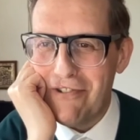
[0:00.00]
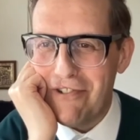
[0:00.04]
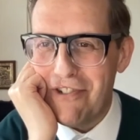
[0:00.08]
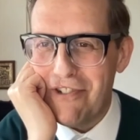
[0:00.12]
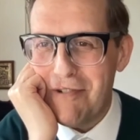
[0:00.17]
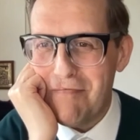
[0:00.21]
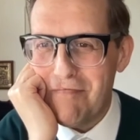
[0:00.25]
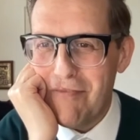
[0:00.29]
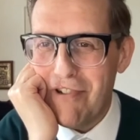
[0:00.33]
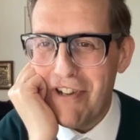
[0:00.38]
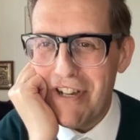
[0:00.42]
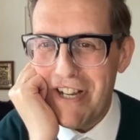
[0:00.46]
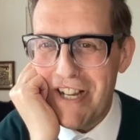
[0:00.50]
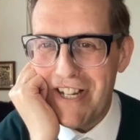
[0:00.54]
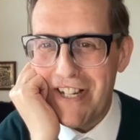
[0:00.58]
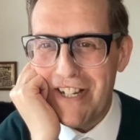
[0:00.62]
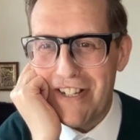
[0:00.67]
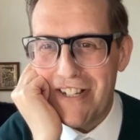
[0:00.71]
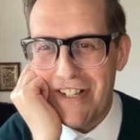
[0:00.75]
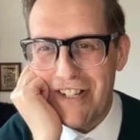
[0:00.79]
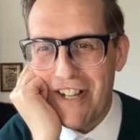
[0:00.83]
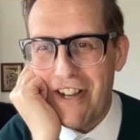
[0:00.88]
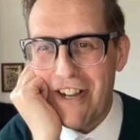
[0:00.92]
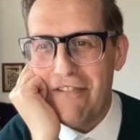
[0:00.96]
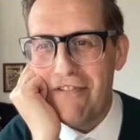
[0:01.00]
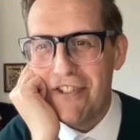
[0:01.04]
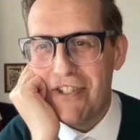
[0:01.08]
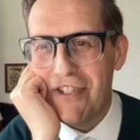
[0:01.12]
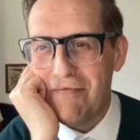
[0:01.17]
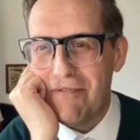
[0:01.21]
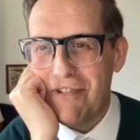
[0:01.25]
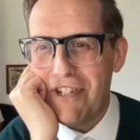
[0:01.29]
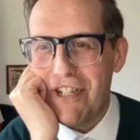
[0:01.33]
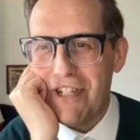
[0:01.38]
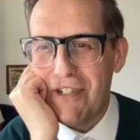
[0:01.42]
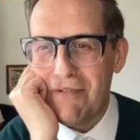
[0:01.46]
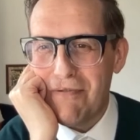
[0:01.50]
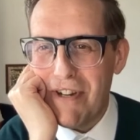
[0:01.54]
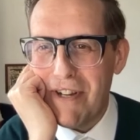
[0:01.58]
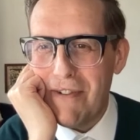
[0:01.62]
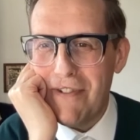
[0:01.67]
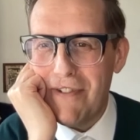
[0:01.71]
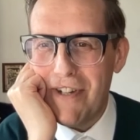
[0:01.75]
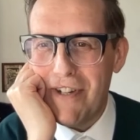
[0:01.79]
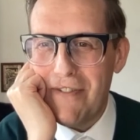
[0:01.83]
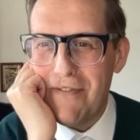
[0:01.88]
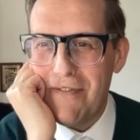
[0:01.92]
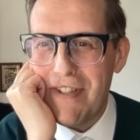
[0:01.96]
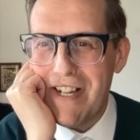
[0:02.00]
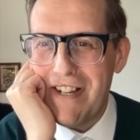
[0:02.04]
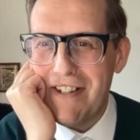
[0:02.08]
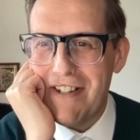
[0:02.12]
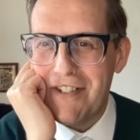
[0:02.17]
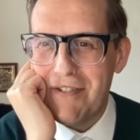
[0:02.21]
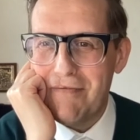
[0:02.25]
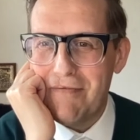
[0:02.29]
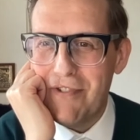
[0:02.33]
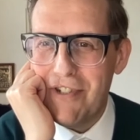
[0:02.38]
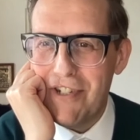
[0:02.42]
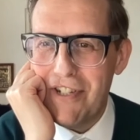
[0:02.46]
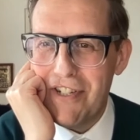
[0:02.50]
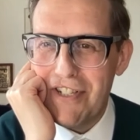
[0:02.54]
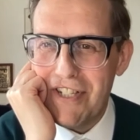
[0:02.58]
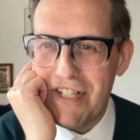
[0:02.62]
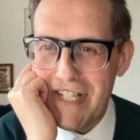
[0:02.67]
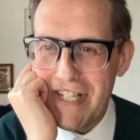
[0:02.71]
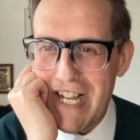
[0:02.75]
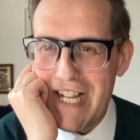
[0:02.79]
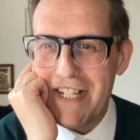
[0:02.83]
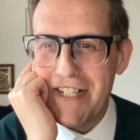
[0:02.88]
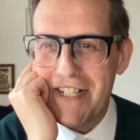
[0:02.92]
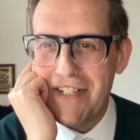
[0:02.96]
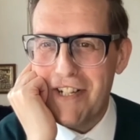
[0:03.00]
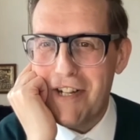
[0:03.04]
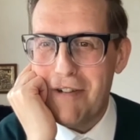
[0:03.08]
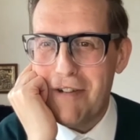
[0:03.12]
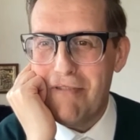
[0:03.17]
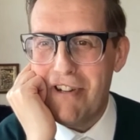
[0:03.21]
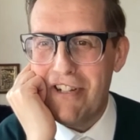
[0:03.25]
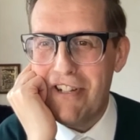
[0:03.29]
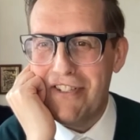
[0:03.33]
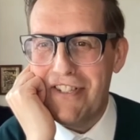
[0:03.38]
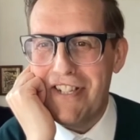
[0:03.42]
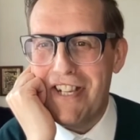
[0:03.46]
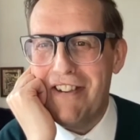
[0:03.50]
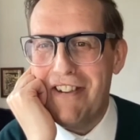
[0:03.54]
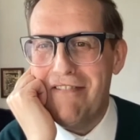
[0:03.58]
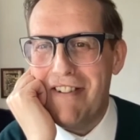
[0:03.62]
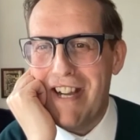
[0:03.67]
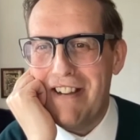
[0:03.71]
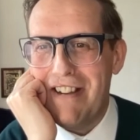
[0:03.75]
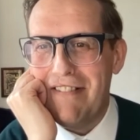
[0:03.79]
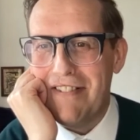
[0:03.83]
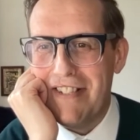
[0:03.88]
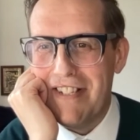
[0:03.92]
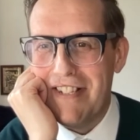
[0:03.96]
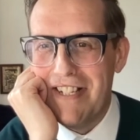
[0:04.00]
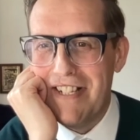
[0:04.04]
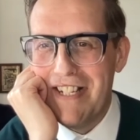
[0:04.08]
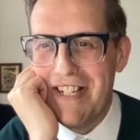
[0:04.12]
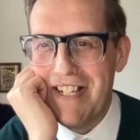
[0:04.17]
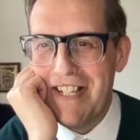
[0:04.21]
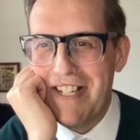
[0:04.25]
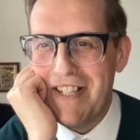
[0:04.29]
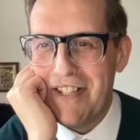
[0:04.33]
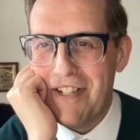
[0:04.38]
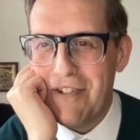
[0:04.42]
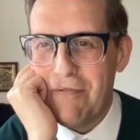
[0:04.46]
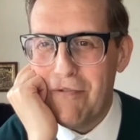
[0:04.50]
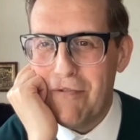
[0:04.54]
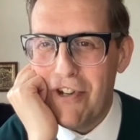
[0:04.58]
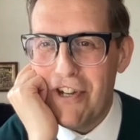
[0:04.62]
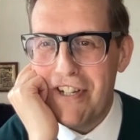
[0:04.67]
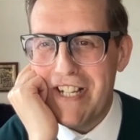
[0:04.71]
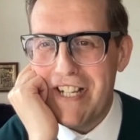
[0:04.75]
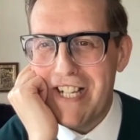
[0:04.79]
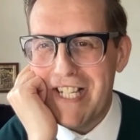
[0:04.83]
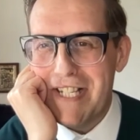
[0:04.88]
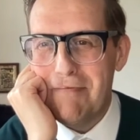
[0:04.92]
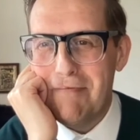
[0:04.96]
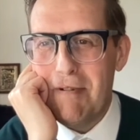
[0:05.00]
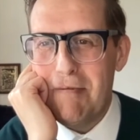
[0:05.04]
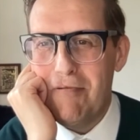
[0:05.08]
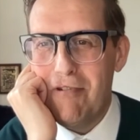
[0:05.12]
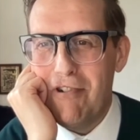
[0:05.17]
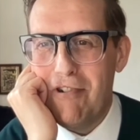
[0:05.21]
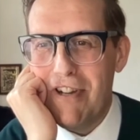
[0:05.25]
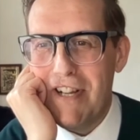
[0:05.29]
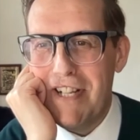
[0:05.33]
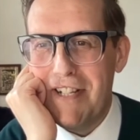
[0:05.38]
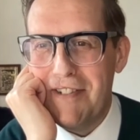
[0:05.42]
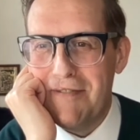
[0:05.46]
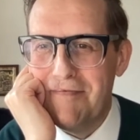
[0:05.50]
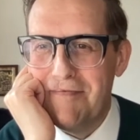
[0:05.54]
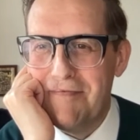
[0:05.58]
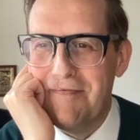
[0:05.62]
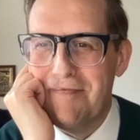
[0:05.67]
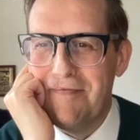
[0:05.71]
or you put in loads of work, twenty five thousand words, and then start bunting it round. The work yeah, has to well, be put in.